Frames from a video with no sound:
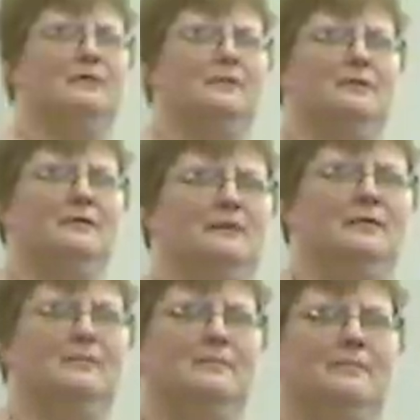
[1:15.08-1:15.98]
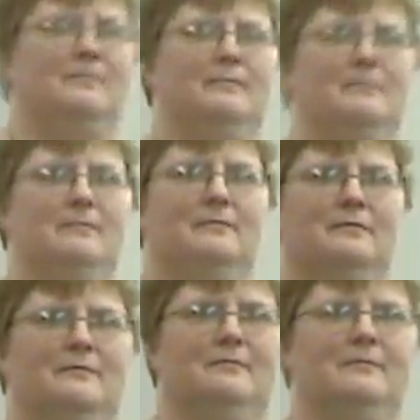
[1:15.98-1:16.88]

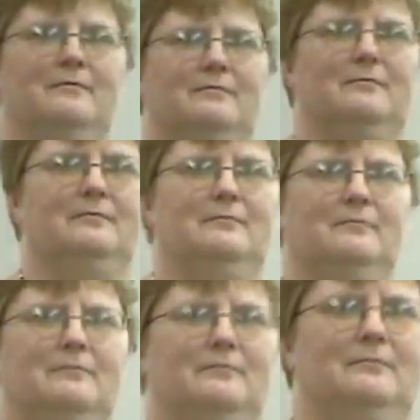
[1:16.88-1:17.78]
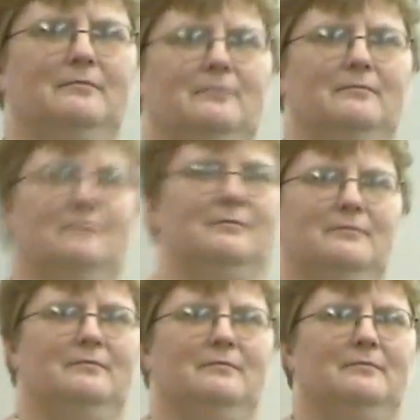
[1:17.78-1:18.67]

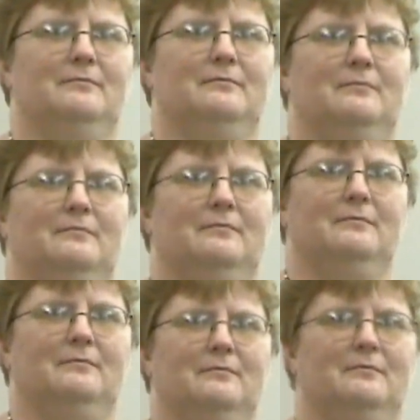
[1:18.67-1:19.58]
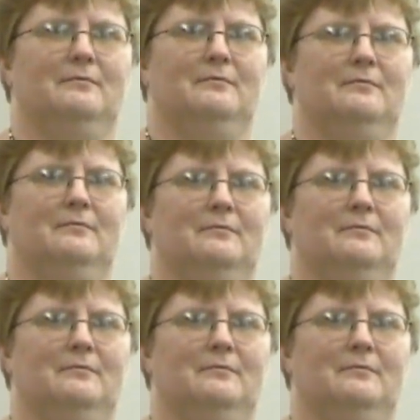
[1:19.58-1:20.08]
No one is speaking in this clip.